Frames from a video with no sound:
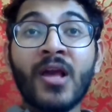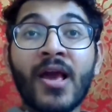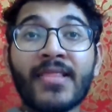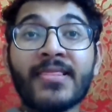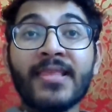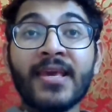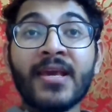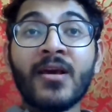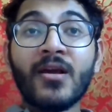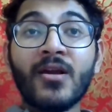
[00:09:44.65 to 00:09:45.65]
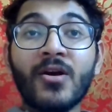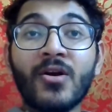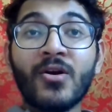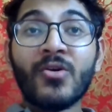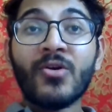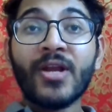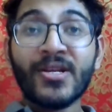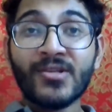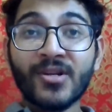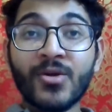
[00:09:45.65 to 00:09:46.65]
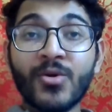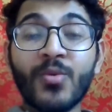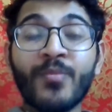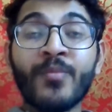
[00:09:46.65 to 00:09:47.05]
ethnic, or national group.